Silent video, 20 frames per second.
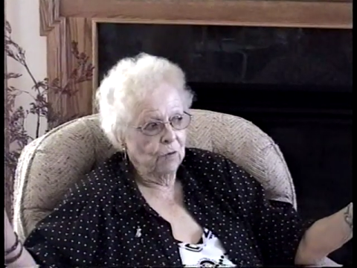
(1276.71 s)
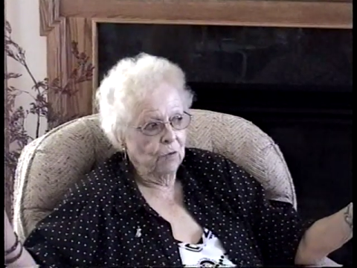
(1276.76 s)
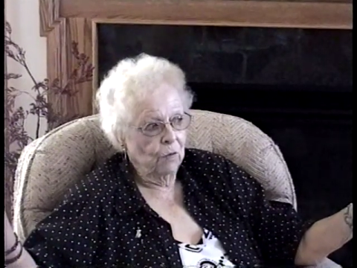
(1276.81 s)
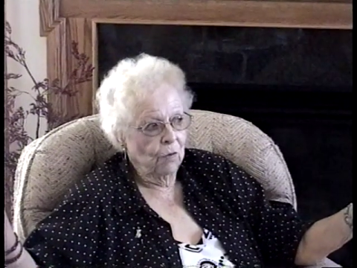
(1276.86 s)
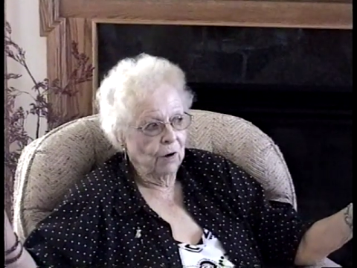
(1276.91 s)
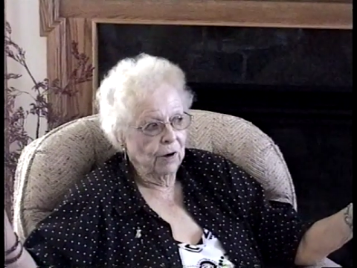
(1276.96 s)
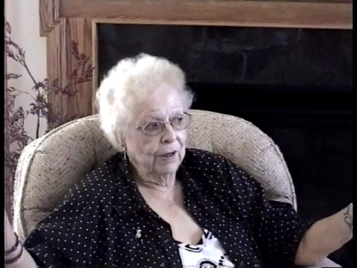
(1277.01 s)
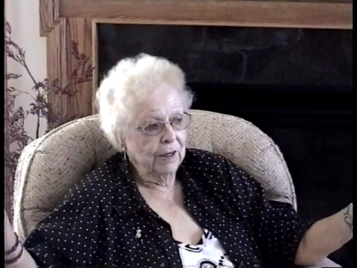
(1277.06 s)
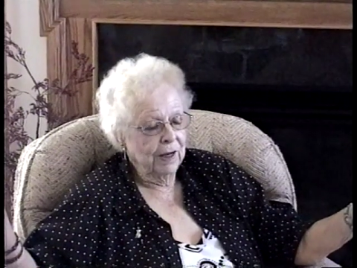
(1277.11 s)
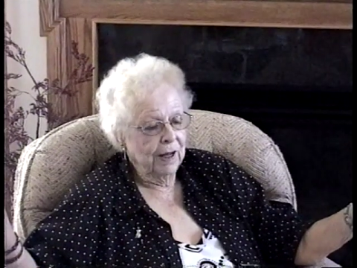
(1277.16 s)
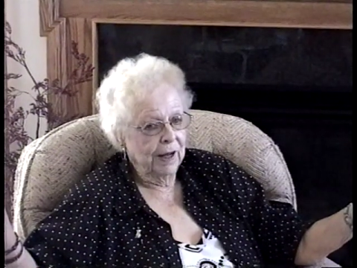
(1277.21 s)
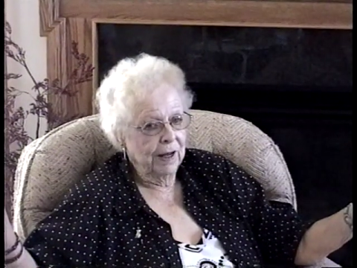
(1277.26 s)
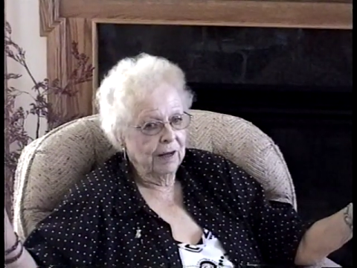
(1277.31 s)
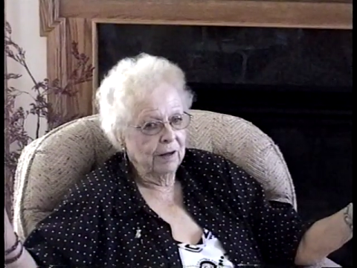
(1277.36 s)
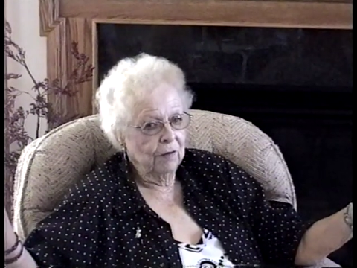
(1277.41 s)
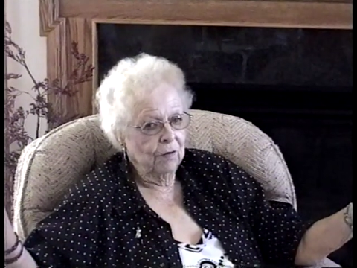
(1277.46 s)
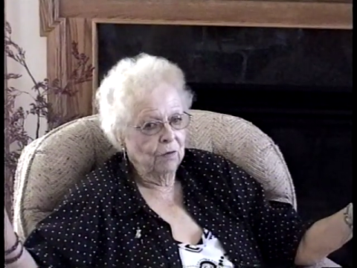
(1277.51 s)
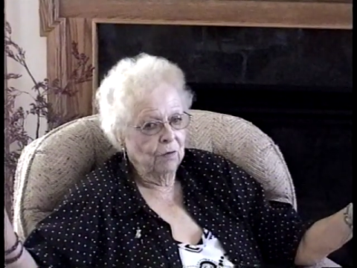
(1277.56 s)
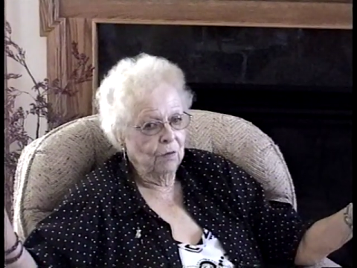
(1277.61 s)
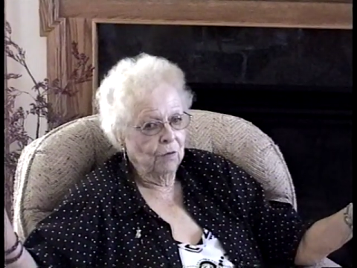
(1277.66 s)
And
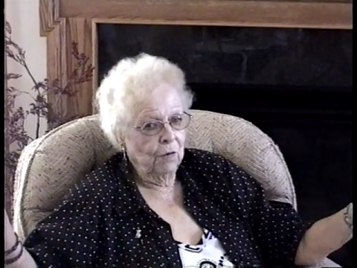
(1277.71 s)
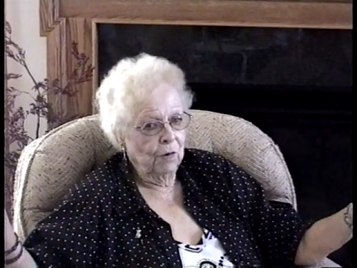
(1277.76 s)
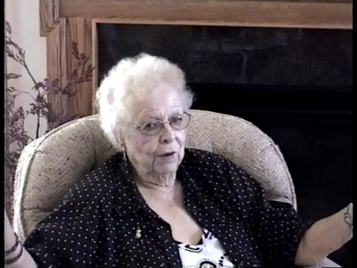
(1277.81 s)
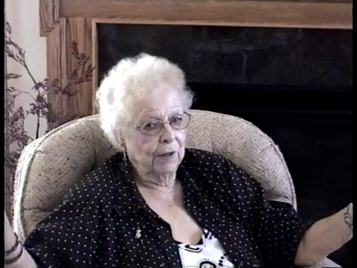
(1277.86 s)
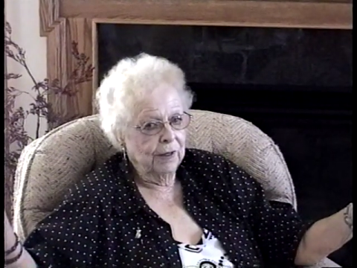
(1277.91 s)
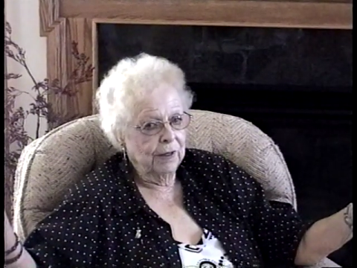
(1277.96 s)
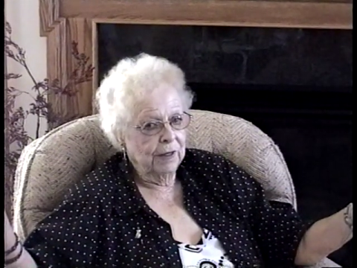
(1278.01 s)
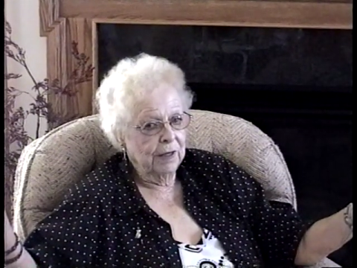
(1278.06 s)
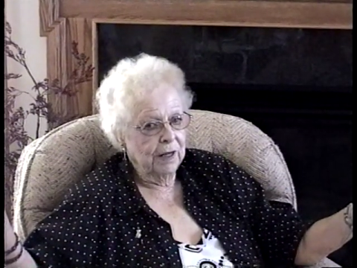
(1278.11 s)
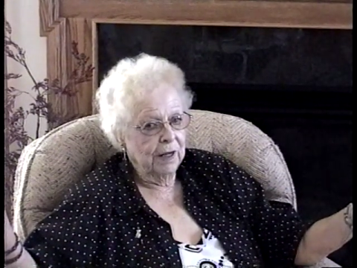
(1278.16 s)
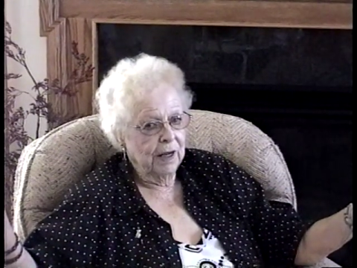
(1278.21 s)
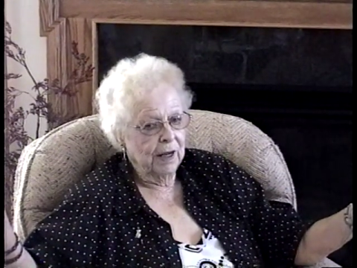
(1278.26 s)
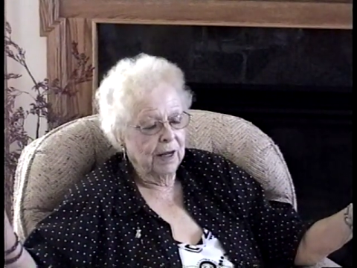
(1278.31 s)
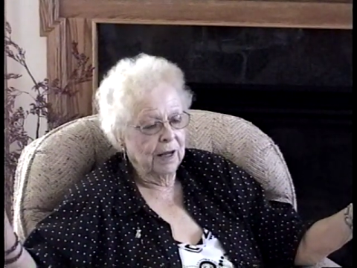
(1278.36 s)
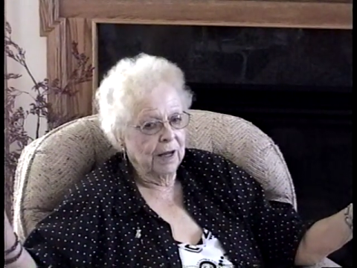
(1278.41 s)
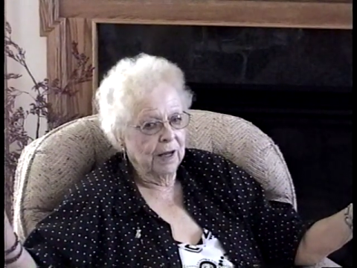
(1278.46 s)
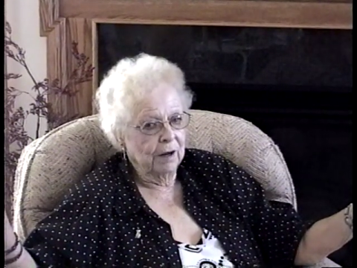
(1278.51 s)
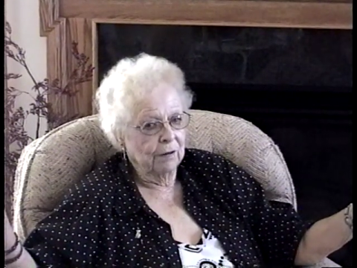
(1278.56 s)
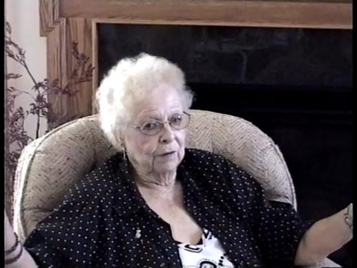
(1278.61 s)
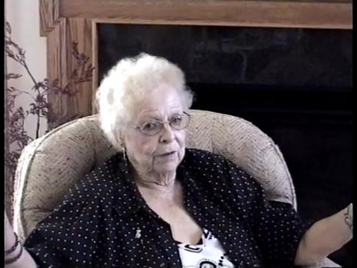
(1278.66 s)
one night
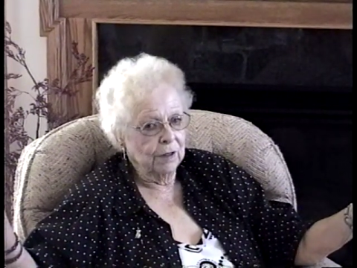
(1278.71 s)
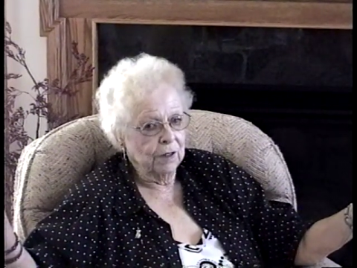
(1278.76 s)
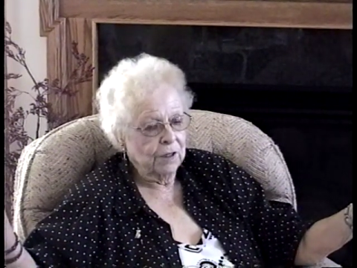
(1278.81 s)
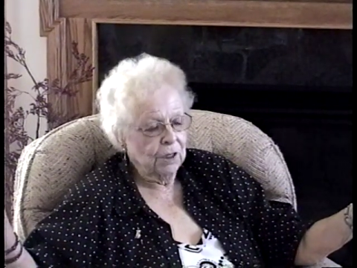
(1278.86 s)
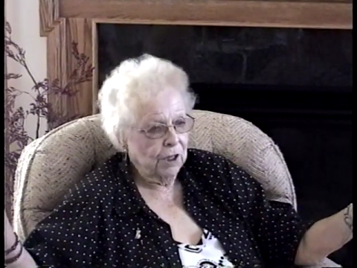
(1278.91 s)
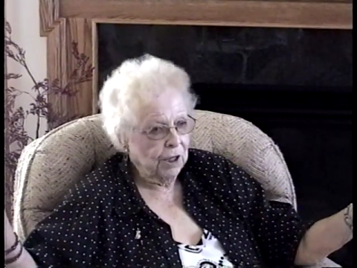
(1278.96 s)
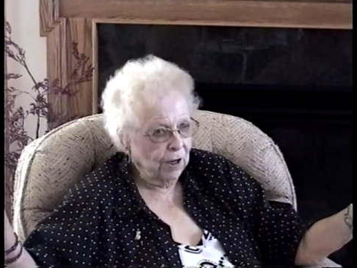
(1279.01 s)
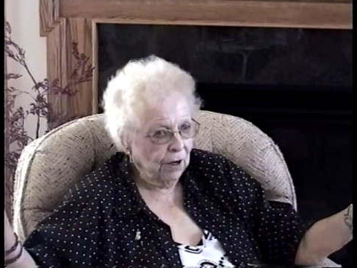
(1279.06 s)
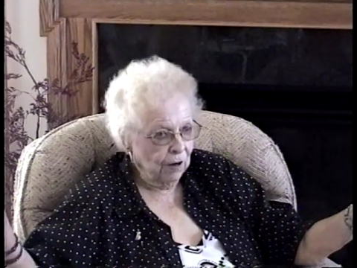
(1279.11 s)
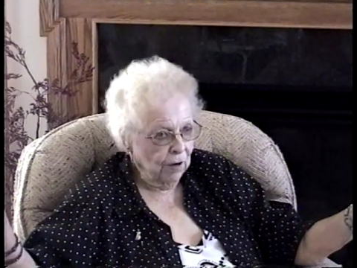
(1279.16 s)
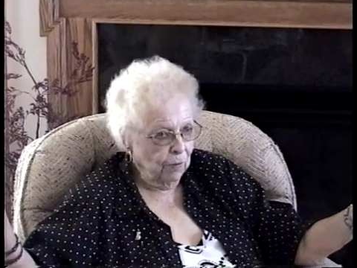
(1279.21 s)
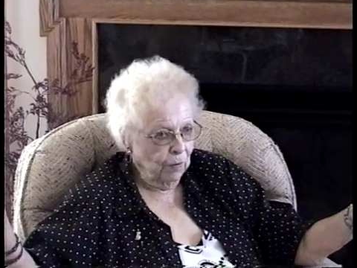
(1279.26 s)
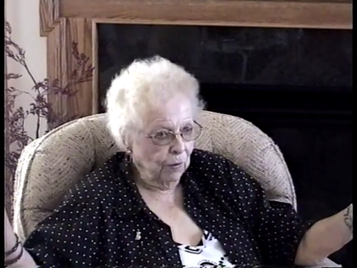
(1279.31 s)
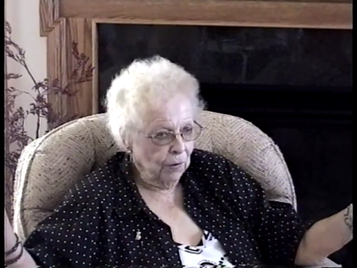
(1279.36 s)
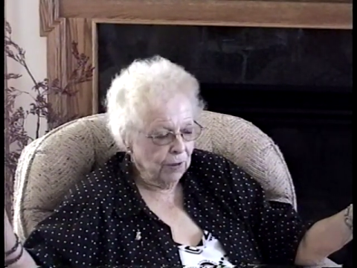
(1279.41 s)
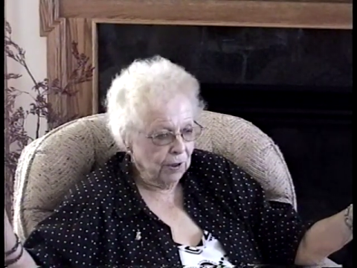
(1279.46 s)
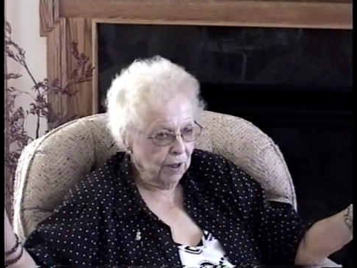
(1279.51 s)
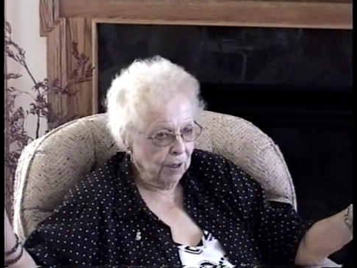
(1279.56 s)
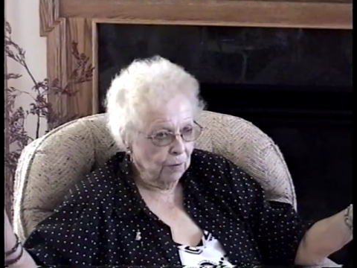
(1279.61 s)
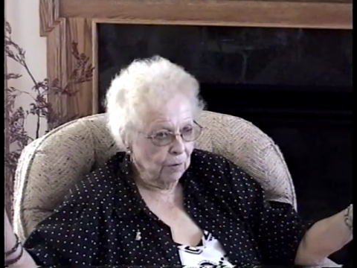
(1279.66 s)
when it was a
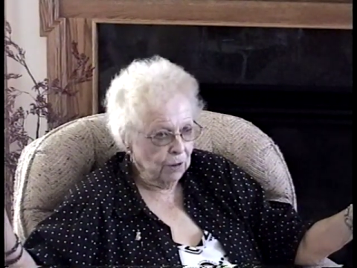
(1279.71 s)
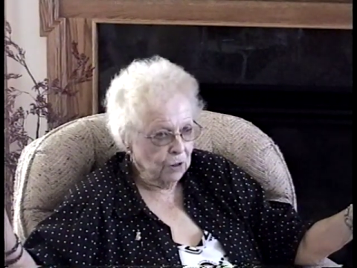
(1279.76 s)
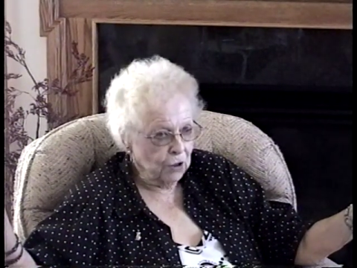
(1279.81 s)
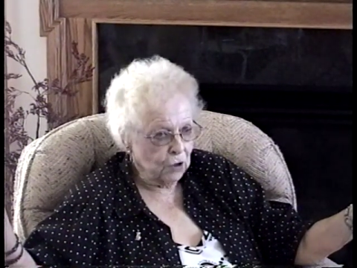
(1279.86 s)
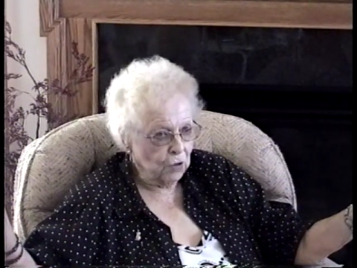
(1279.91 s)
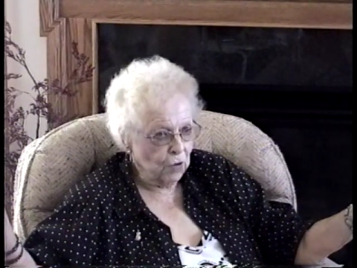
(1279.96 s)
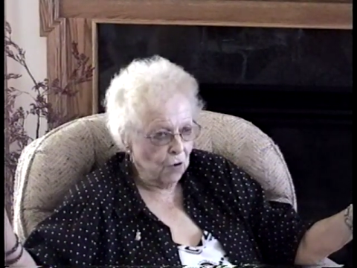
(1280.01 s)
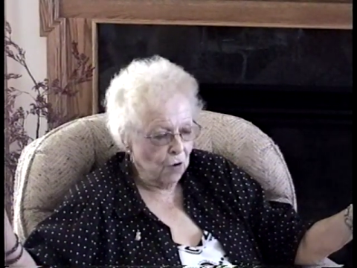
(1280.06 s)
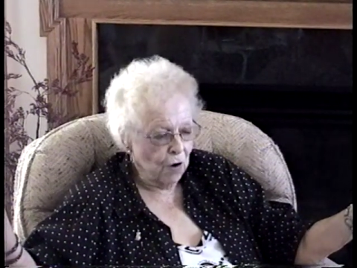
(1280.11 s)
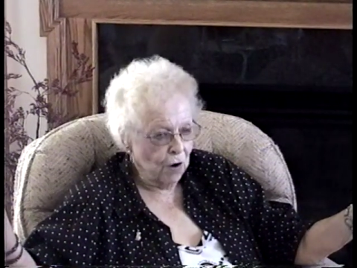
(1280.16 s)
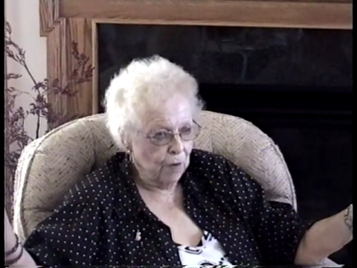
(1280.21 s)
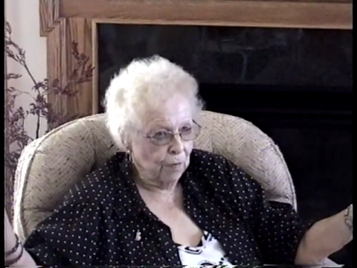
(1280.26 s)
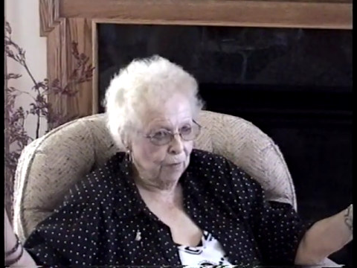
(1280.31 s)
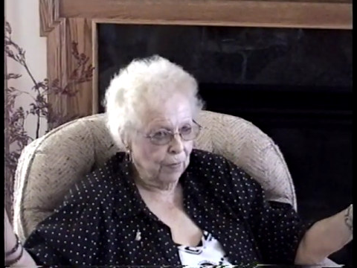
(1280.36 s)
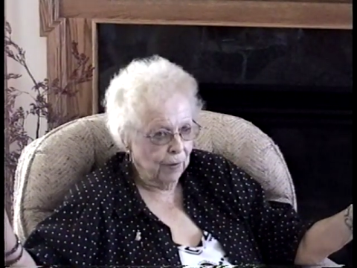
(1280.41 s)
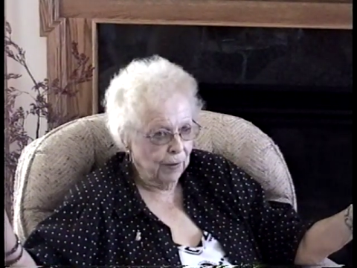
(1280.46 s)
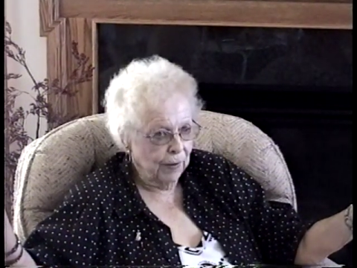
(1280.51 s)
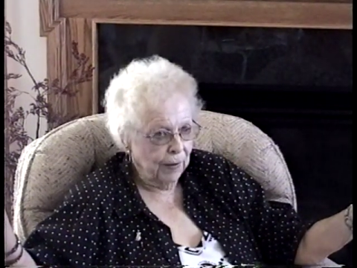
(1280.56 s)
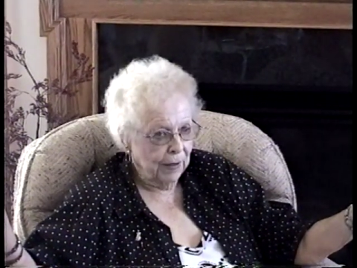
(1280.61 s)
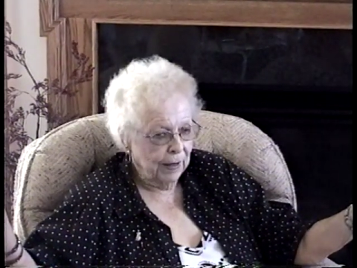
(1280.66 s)
terrible, terrible
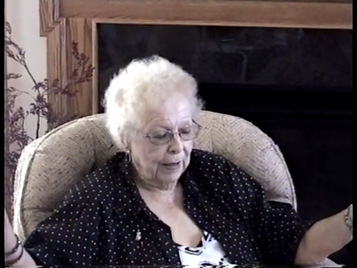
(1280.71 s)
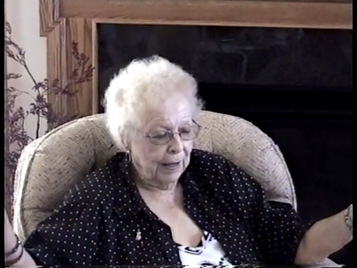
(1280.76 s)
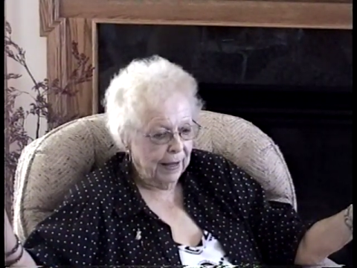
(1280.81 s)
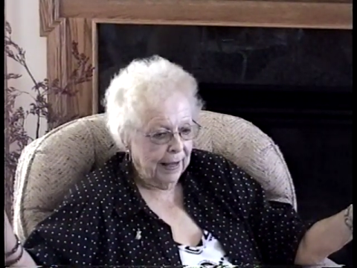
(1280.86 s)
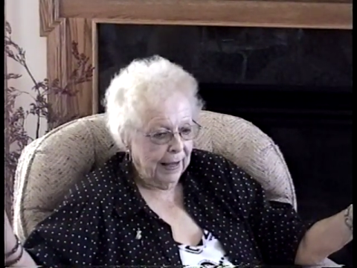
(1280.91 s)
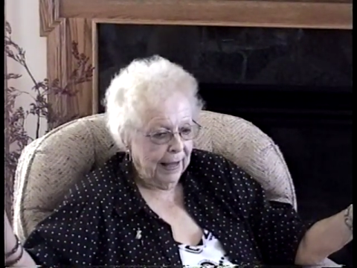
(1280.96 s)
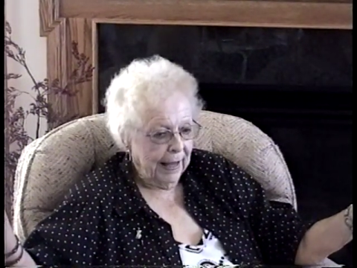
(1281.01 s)
storm.